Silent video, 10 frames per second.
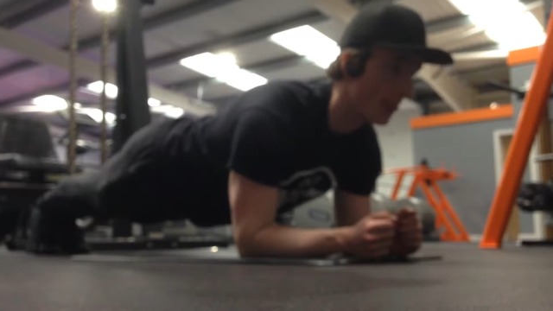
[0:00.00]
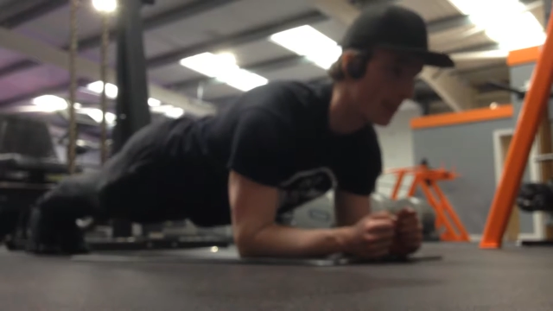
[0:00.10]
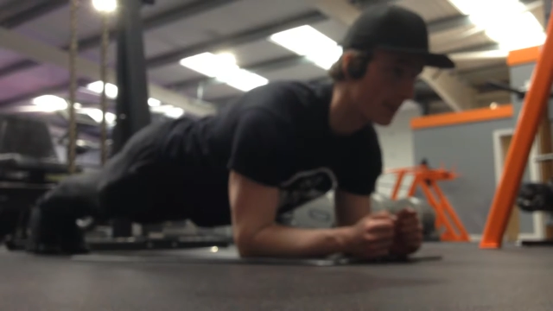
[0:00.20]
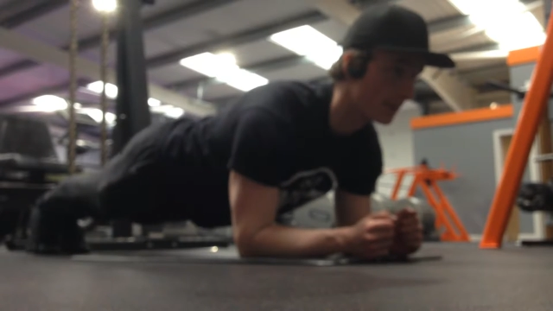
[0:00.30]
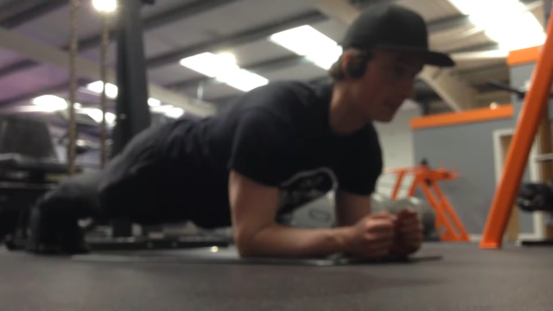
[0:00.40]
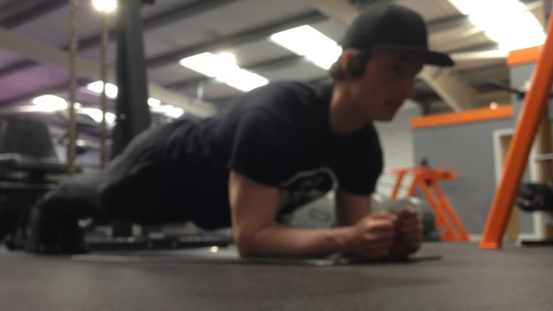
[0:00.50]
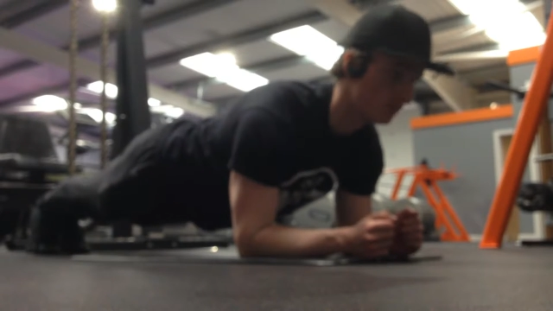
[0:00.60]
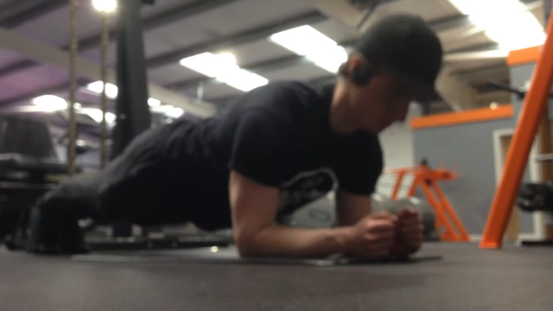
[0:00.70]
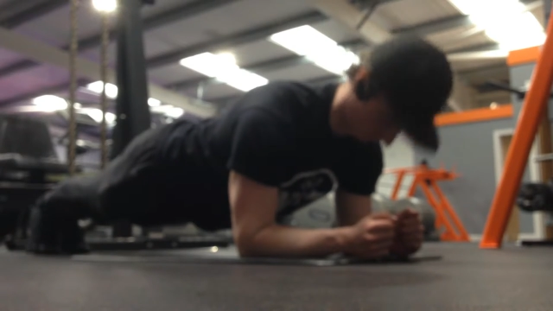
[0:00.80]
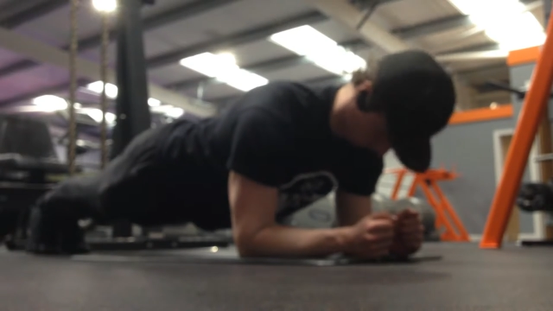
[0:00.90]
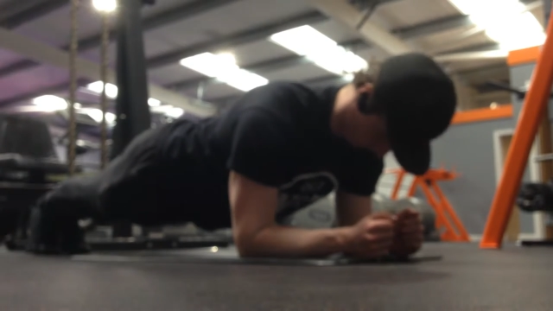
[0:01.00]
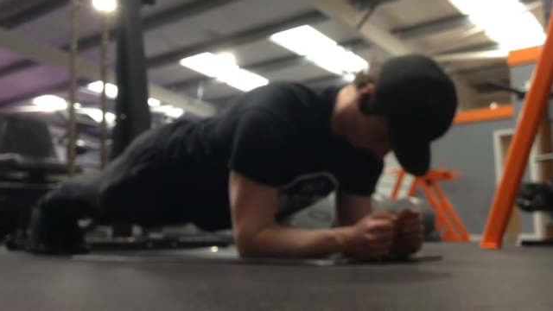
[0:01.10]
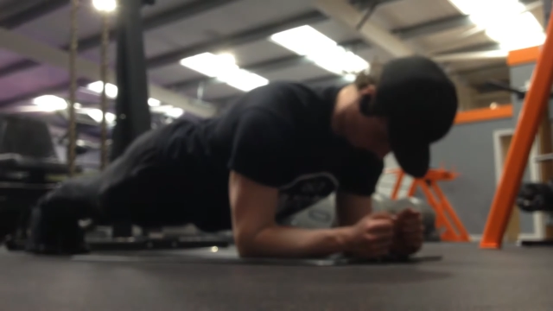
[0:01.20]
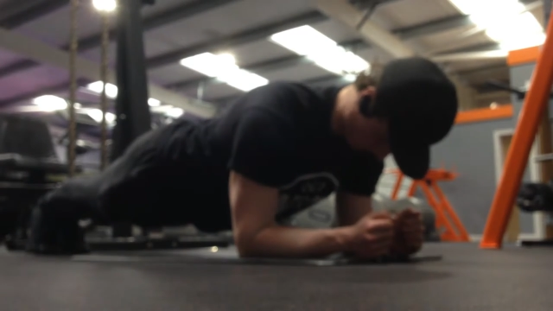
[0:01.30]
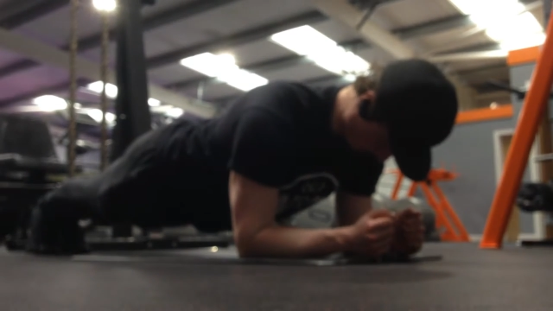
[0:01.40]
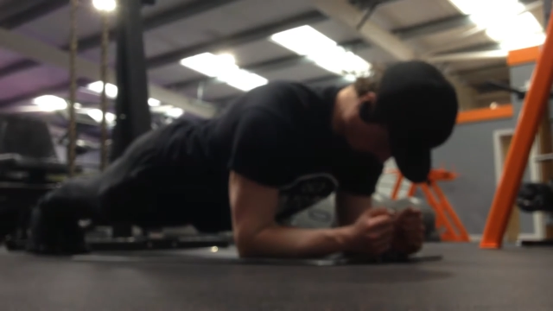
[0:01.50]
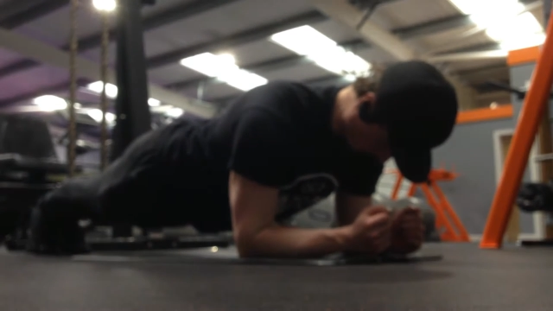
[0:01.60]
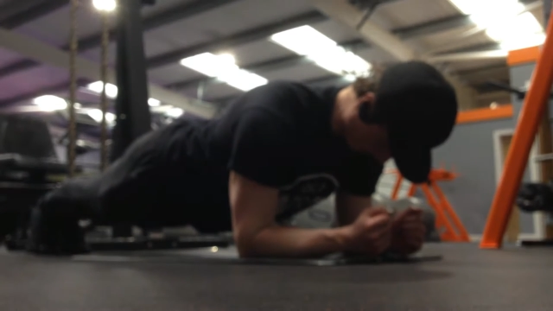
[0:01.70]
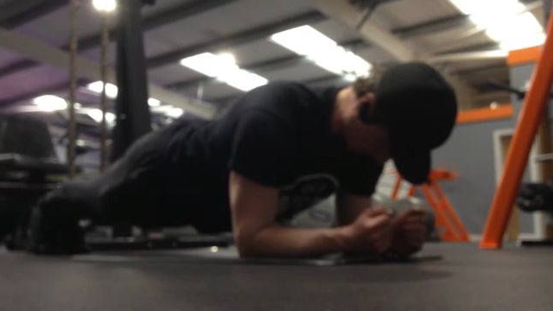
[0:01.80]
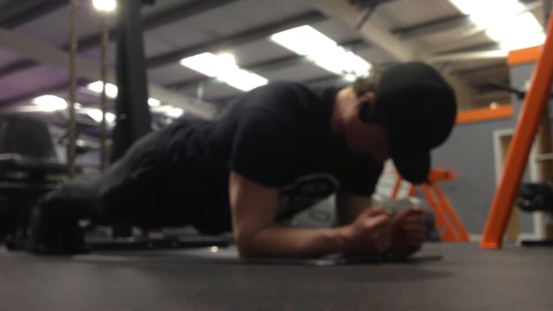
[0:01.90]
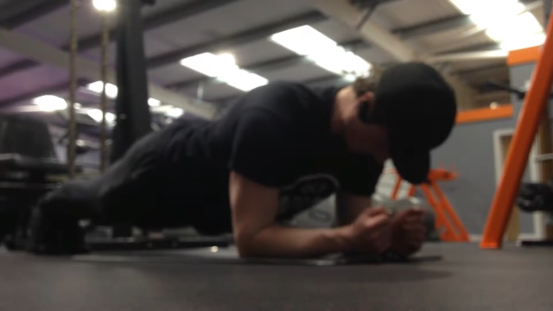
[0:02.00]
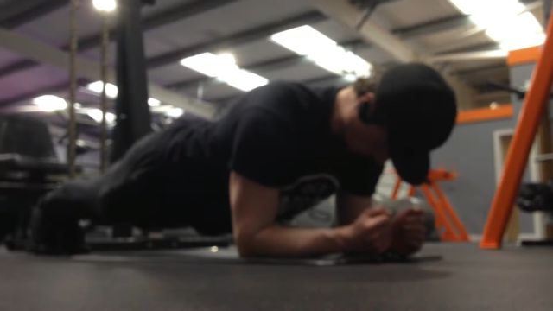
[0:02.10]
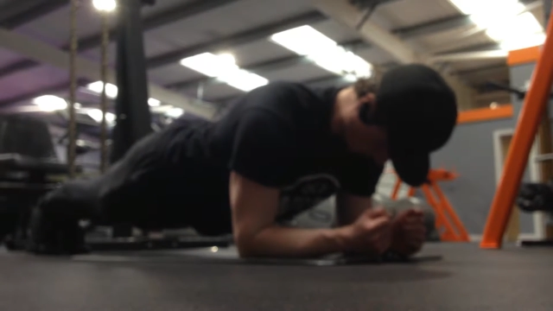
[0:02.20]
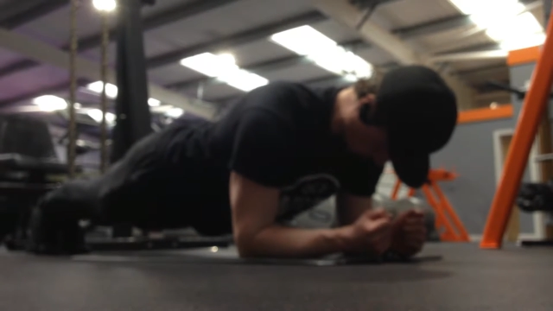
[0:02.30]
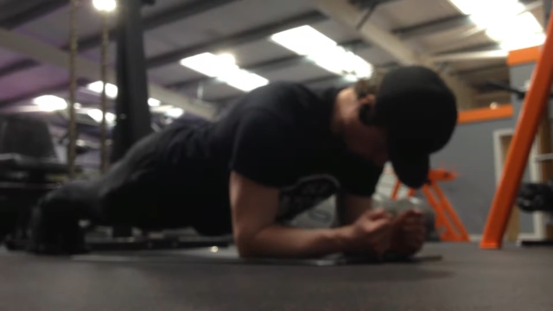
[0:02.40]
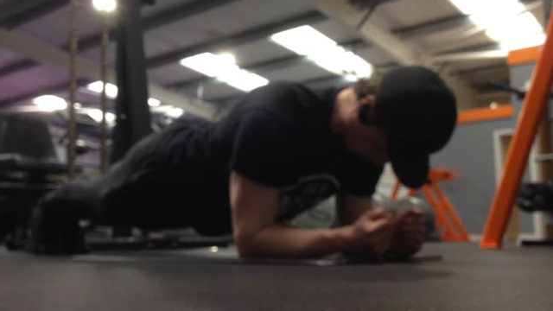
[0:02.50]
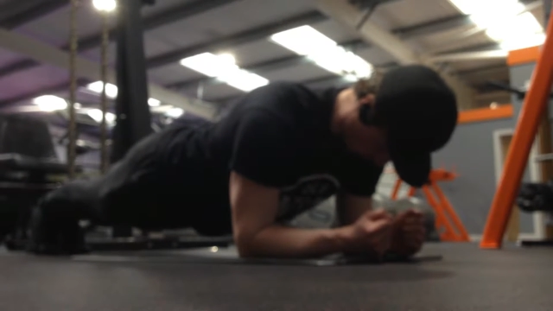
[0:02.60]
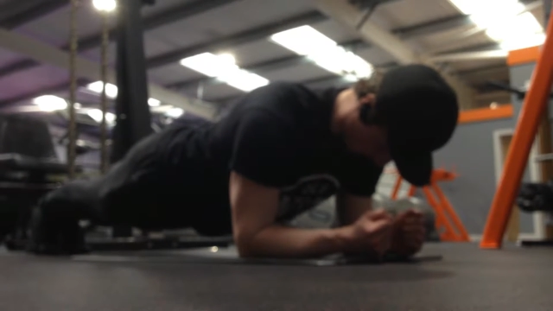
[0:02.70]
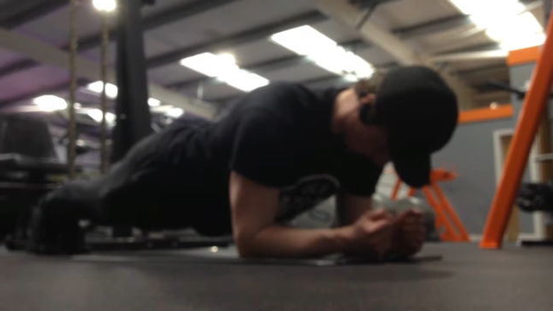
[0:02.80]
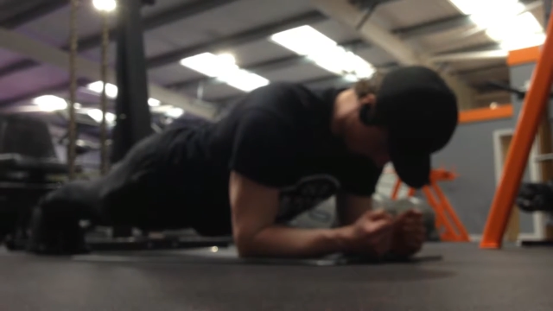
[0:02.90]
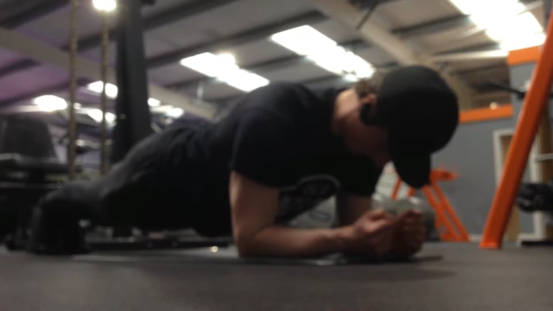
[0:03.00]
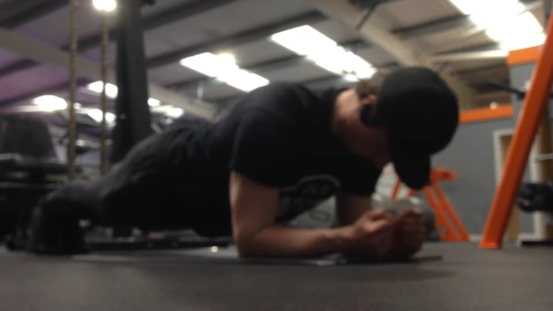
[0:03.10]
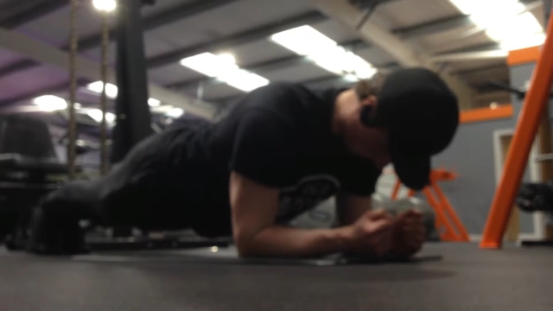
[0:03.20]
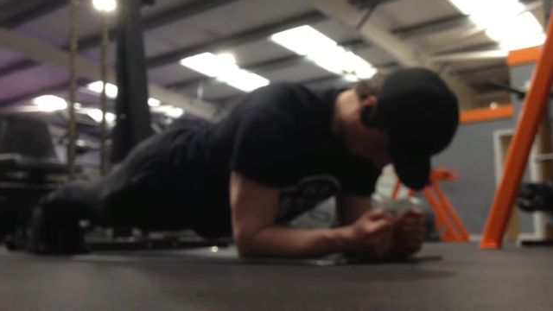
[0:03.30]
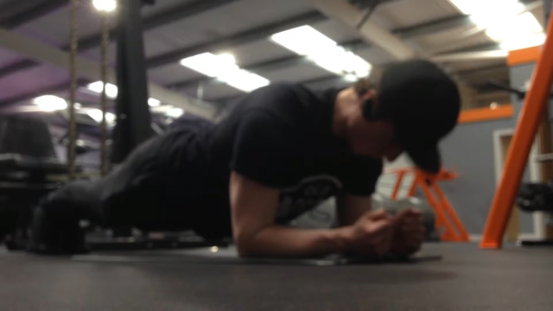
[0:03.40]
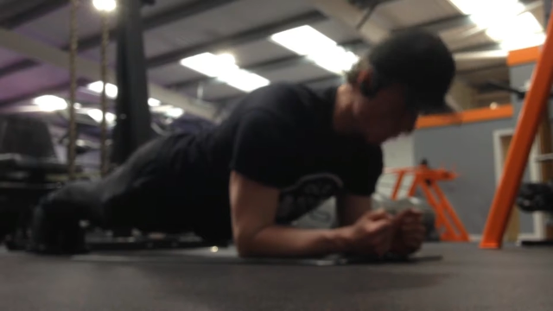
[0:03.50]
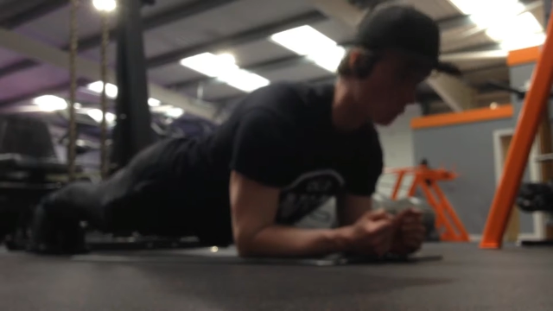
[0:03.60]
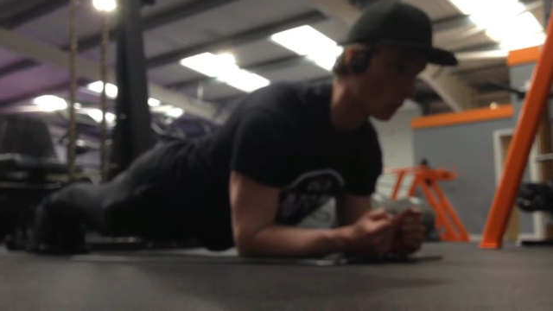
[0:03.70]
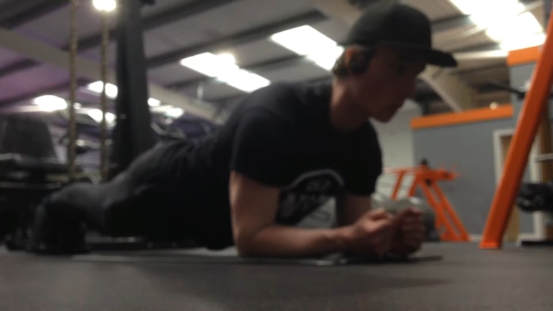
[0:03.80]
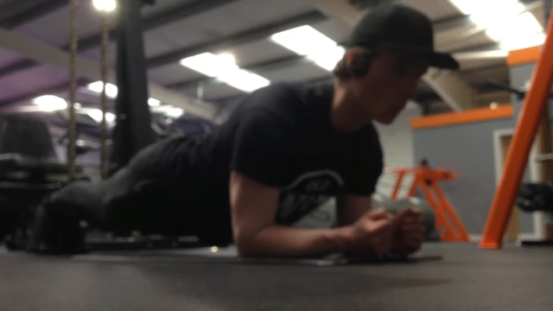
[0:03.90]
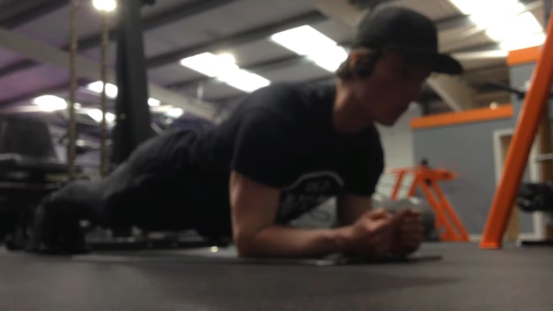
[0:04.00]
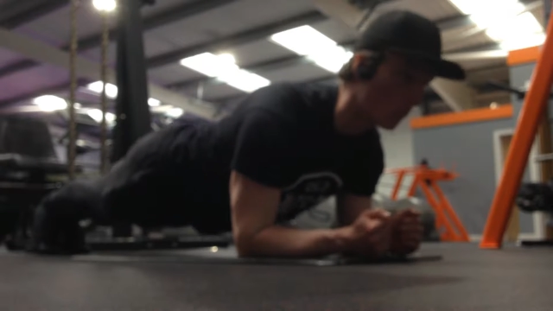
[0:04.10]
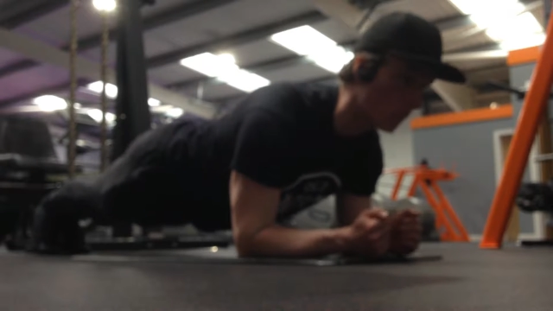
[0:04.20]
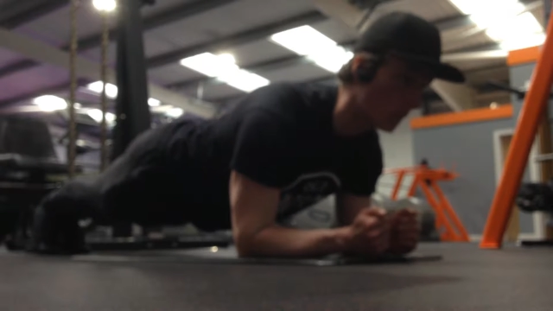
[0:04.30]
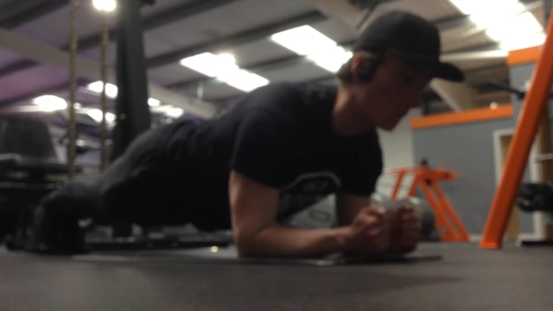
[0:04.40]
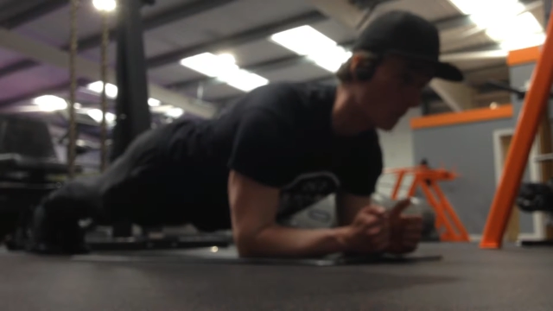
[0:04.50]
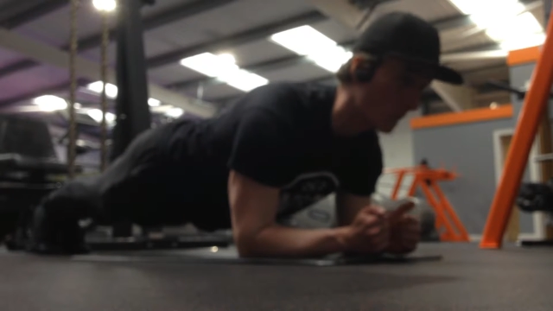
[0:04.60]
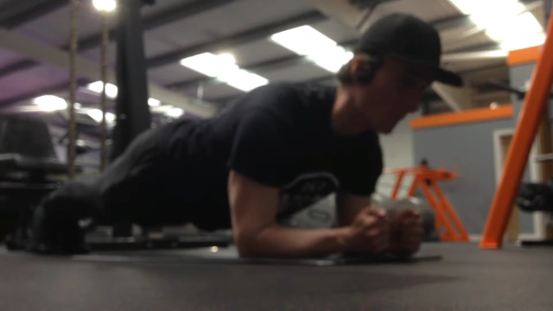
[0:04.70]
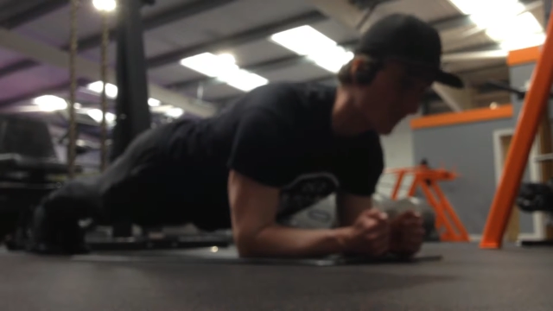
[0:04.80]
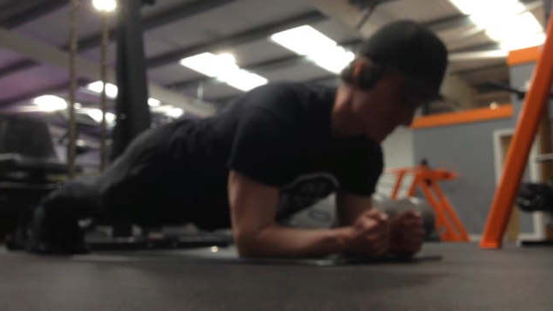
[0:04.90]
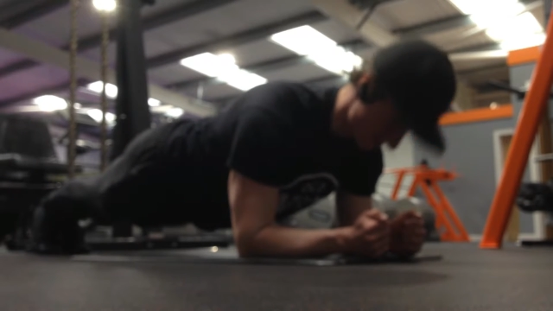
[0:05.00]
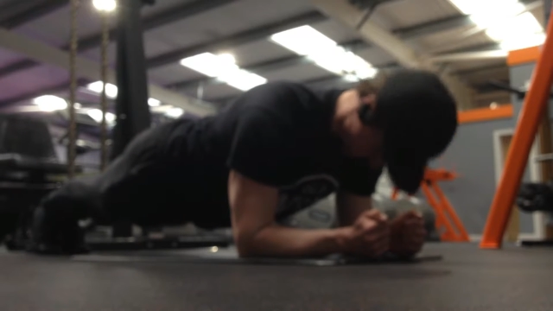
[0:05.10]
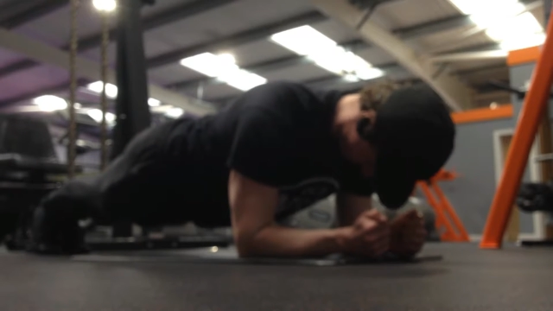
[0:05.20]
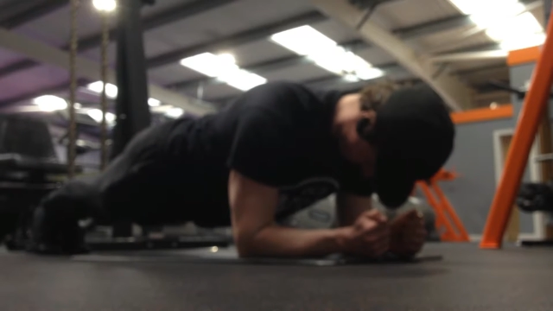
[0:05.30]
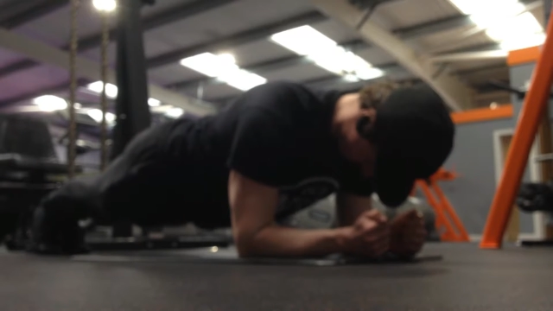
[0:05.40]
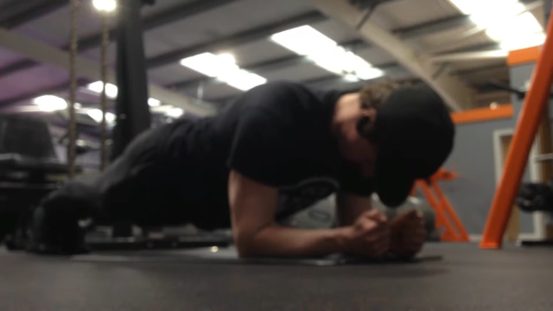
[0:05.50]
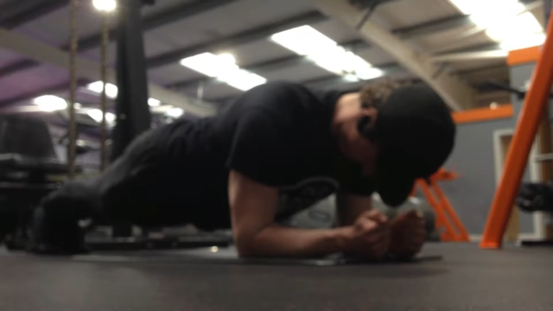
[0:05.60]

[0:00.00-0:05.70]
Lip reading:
No face is visible, so there are no lips to read.